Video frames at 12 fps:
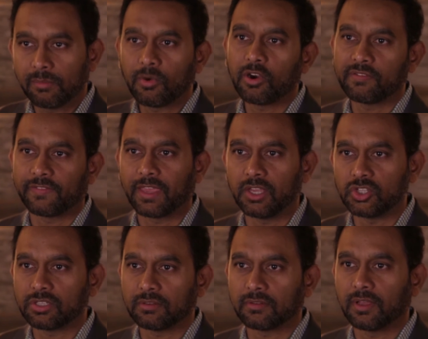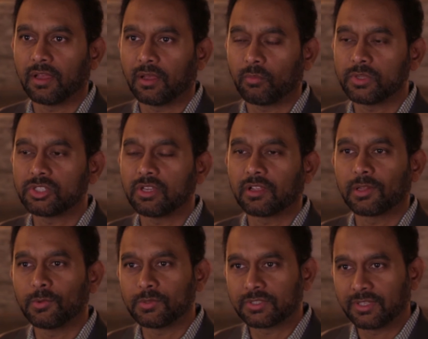modification, which
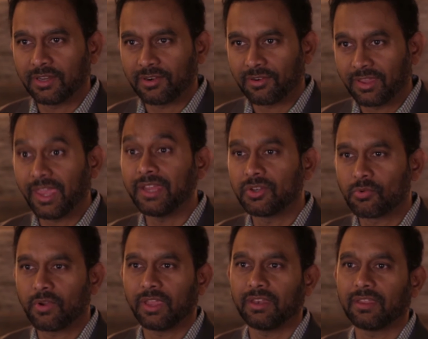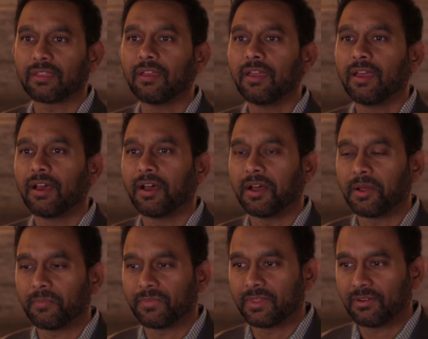includes their gait training,
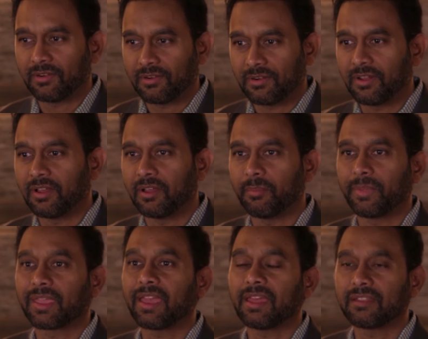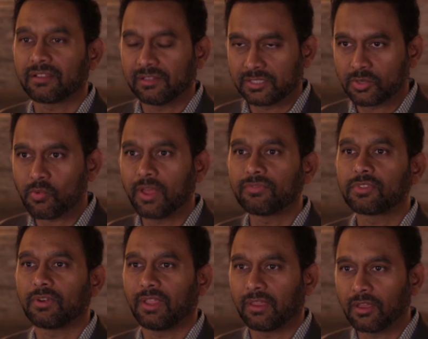their mechanical
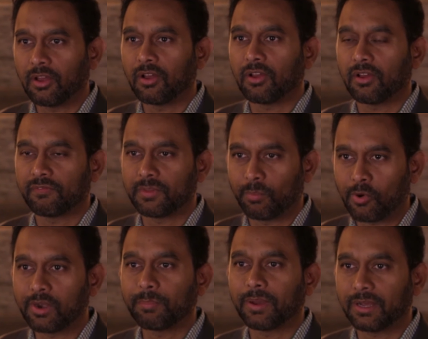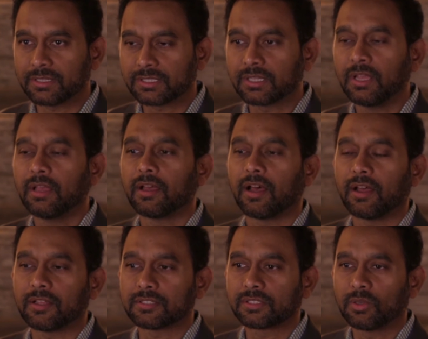strengthening of the body parts.
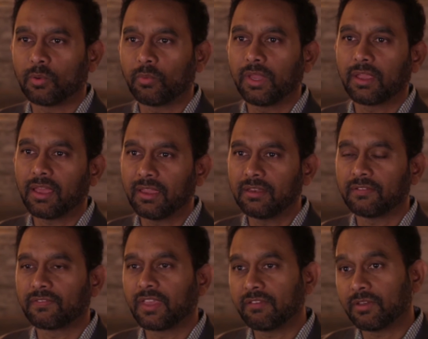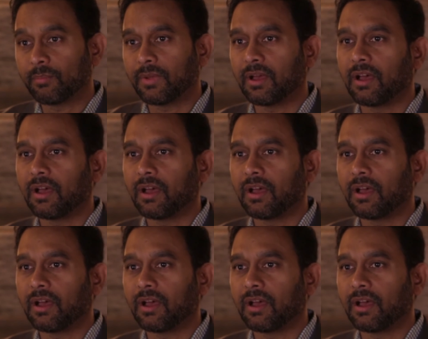So we kind of give them